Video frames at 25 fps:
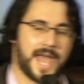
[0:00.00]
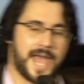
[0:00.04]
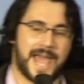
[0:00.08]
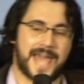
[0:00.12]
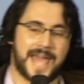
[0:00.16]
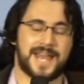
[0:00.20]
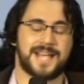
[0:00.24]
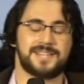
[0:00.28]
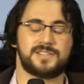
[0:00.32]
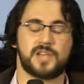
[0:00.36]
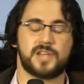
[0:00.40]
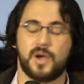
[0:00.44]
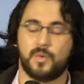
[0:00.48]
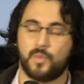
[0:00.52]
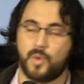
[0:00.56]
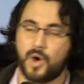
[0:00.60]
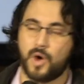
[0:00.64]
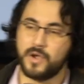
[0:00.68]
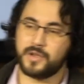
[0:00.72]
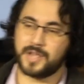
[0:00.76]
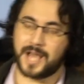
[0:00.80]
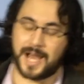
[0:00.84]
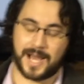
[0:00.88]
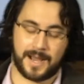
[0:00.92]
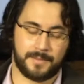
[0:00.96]
And as I
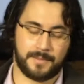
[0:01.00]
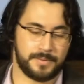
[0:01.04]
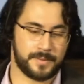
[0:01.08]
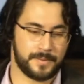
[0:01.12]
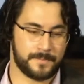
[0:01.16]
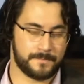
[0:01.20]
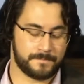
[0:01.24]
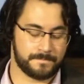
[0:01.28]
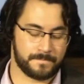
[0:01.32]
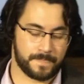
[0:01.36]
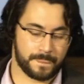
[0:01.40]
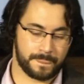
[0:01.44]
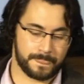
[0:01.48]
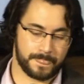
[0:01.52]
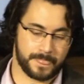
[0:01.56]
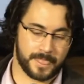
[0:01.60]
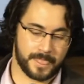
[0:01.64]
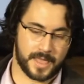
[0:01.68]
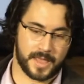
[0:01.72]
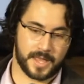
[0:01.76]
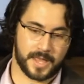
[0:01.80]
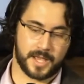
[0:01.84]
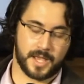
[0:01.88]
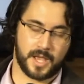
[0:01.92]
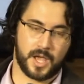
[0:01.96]
woke up,
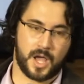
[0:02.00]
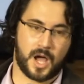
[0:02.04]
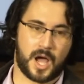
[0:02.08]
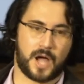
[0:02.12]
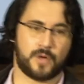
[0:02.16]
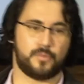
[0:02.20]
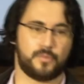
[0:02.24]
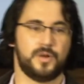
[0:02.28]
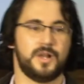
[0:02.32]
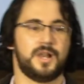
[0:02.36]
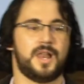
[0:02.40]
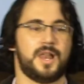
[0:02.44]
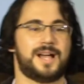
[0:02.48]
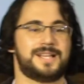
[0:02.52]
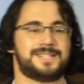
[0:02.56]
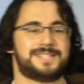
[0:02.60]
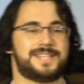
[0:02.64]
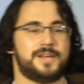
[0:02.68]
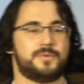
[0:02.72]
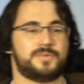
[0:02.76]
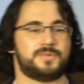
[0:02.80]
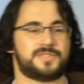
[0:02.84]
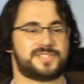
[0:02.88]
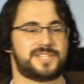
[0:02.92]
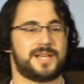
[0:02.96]
I realized
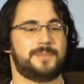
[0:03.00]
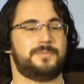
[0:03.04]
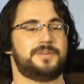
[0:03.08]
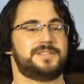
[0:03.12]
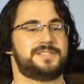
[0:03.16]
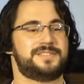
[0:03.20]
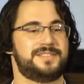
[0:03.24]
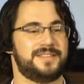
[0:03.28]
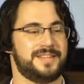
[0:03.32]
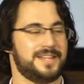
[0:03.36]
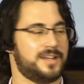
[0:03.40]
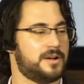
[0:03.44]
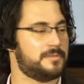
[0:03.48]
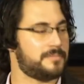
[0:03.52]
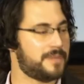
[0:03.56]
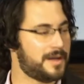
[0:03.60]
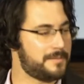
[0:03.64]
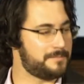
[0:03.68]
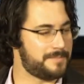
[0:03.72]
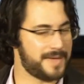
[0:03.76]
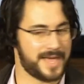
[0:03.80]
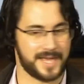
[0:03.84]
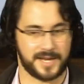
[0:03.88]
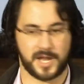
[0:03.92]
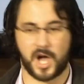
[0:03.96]
there was someone sitting on my
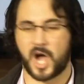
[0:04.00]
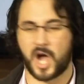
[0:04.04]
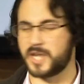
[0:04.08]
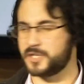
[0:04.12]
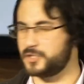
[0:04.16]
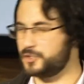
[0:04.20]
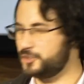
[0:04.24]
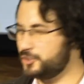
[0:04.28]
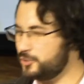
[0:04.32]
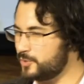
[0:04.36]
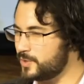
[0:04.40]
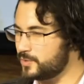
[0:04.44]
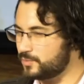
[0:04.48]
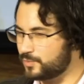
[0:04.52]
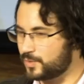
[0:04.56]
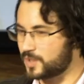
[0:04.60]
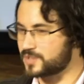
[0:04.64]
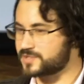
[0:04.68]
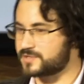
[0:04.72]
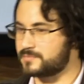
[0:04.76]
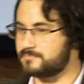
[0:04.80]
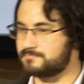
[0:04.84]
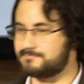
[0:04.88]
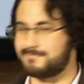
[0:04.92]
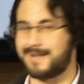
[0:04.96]
bed. I knew it
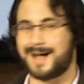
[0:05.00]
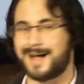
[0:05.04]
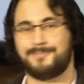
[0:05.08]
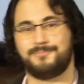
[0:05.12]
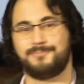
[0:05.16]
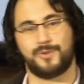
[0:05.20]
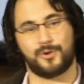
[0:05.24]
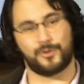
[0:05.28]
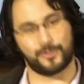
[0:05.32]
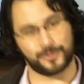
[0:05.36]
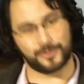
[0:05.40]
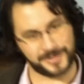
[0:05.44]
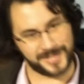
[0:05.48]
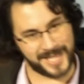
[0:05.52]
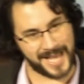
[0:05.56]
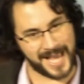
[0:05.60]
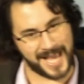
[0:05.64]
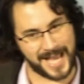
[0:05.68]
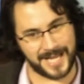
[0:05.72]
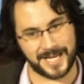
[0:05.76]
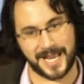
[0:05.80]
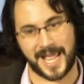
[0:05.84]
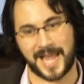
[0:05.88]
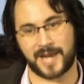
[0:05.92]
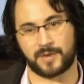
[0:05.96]
wasn't mum or
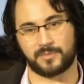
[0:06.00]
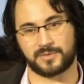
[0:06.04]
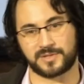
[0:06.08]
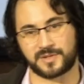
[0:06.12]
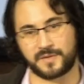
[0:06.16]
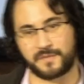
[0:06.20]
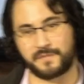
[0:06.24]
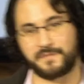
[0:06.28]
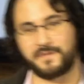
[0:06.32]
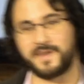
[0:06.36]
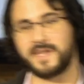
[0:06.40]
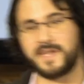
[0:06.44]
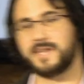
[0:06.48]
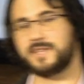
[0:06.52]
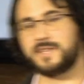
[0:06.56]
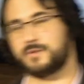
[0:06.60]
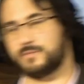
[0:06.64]
dad, and it was a figure